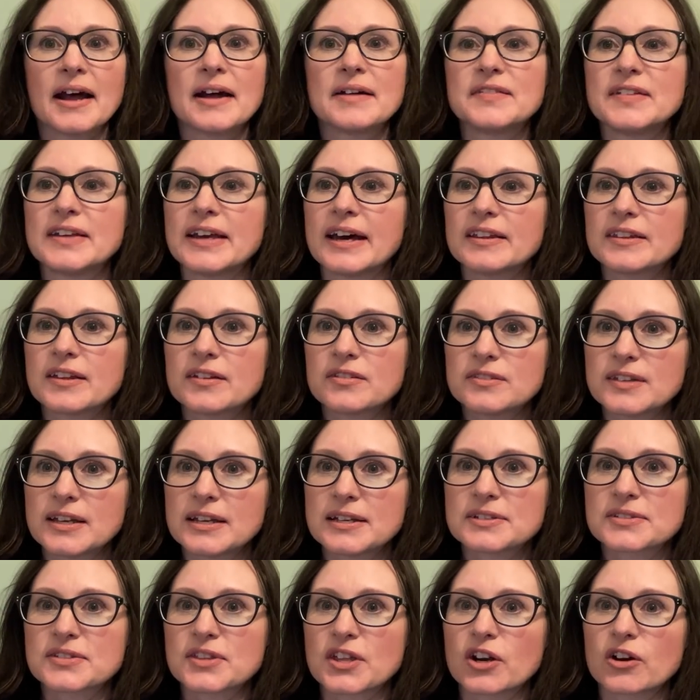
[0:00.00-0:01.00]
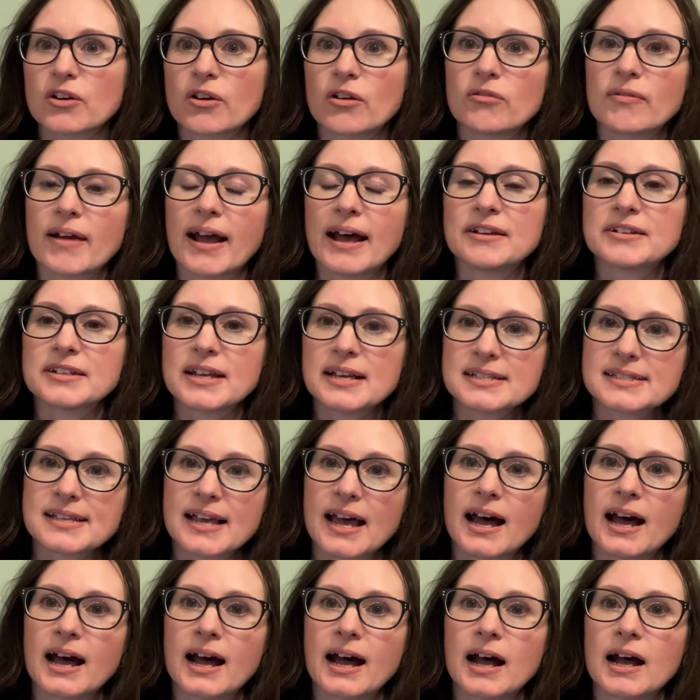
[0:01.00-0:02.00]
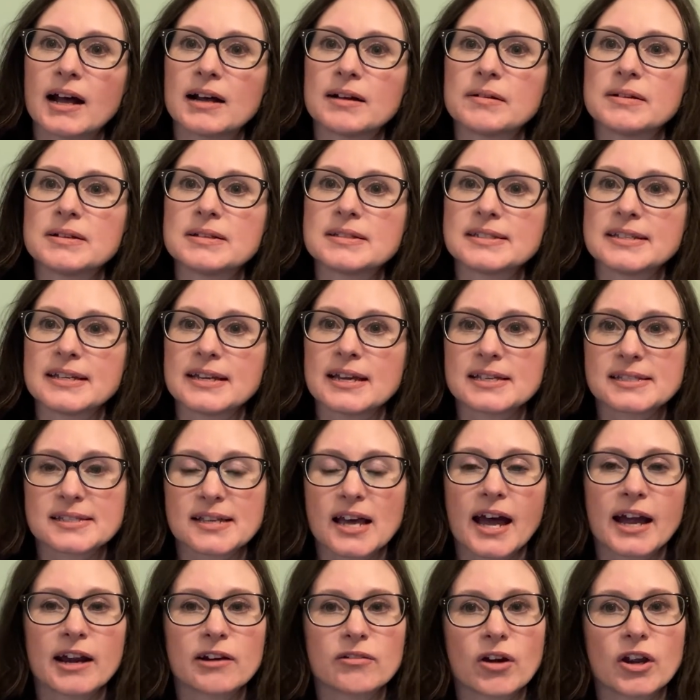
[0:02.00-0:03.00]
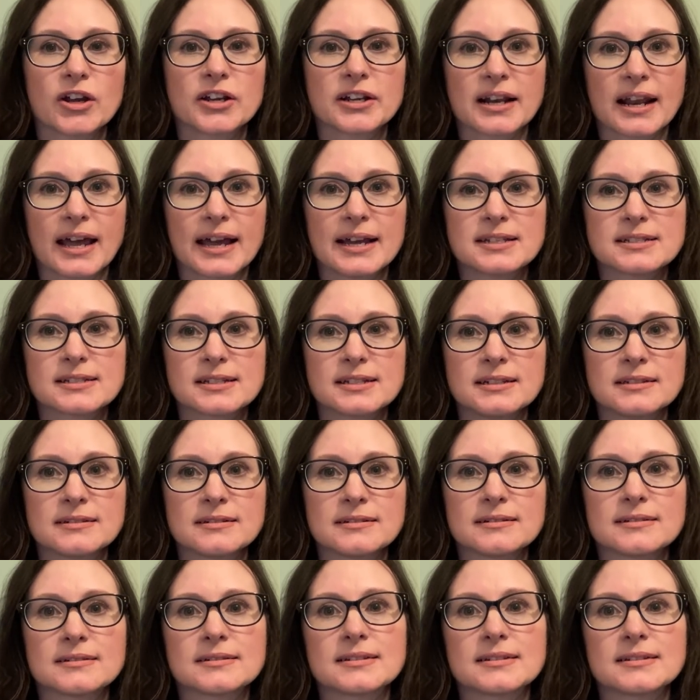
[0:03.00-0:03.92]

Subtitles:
The other things that are around us are CSIRO Clayton,